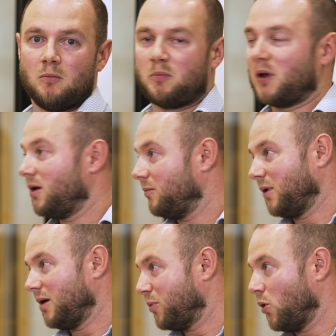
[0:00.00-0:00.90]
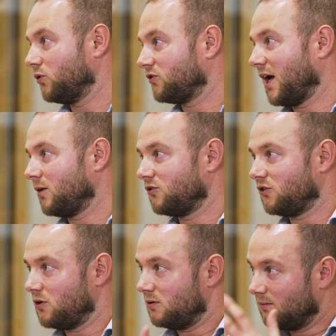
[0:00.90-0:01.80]
But it boils down
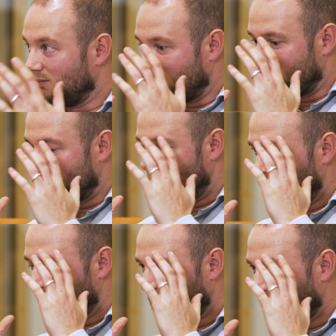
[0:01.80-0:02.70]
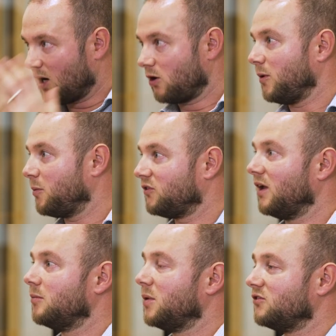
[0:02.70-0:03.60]
to how can we
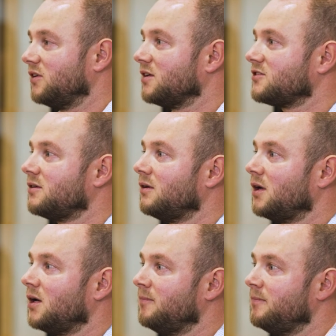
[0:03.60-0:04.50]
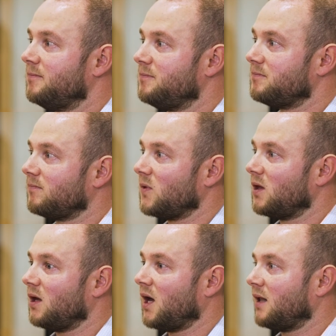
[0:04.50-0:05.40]
protect the business,
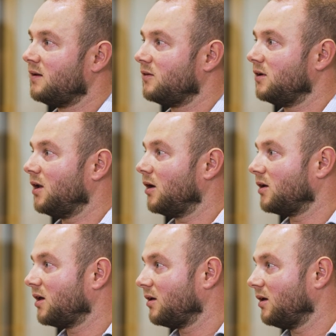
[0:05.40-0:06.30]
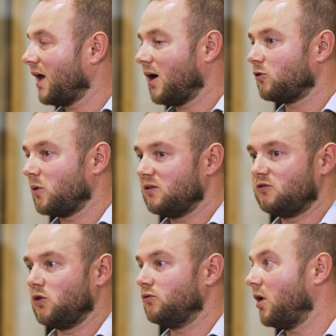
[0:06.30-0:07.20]
and you know, how do we
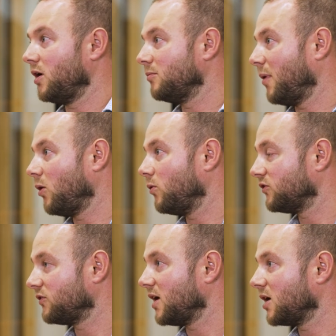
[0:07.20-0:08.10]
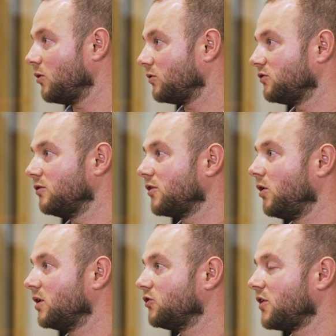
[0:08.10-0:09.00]
do right by all the stakeholders who have got
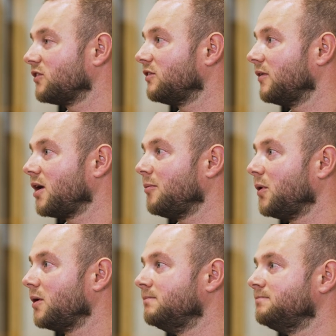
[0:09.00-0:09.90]
an interest in the company.